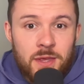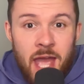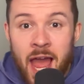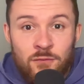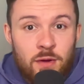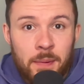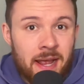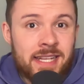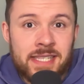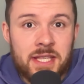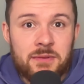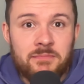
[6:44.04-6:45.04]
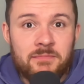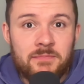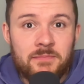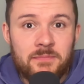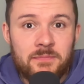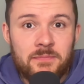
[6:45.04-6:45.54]
and replace them.
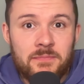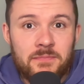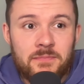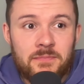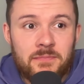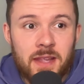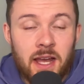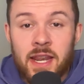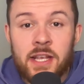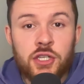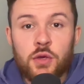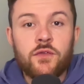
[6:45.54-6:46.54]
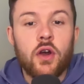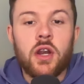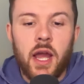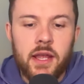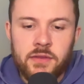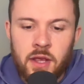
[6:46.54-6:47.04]
Unless you've got like,